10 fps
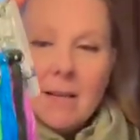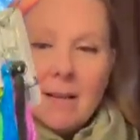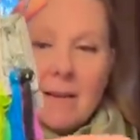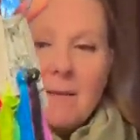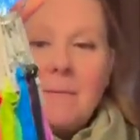
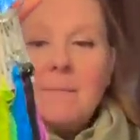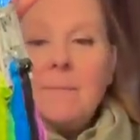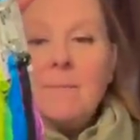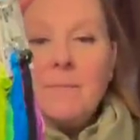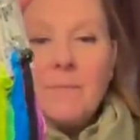And
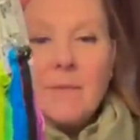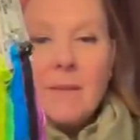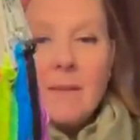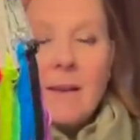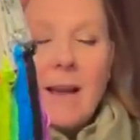
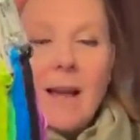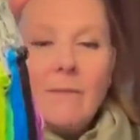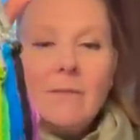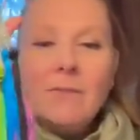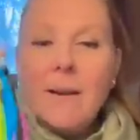I
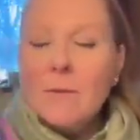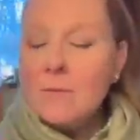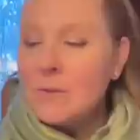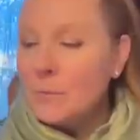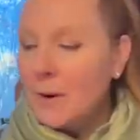haven't
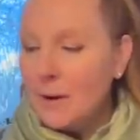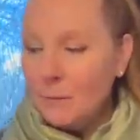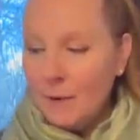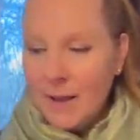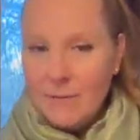found the right
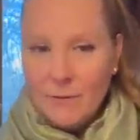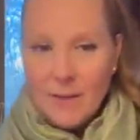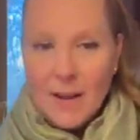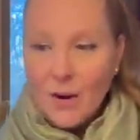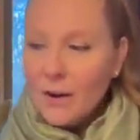red for
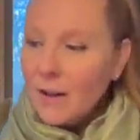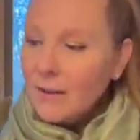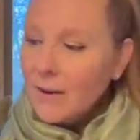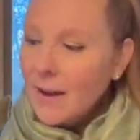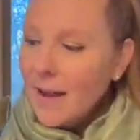the hair
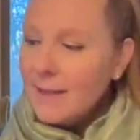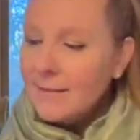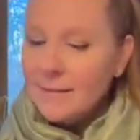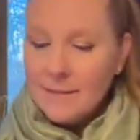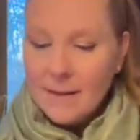color
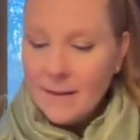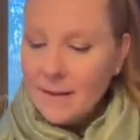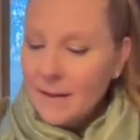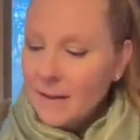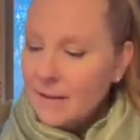yet. The
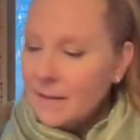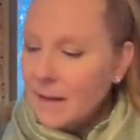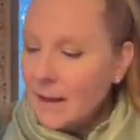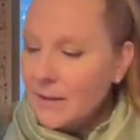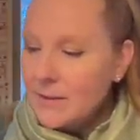
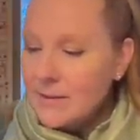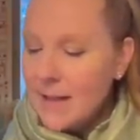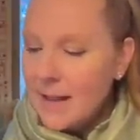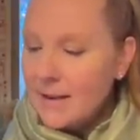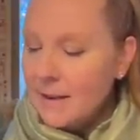colors
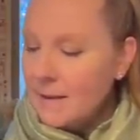that